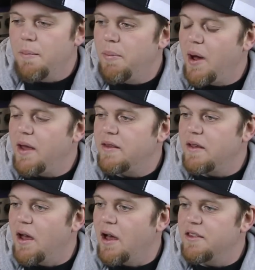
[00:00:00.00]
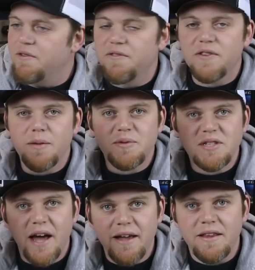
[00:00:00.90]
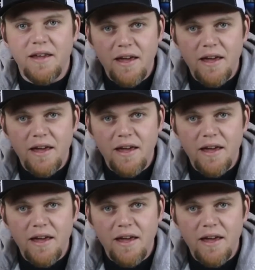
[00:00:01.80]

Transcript: but on the flip side,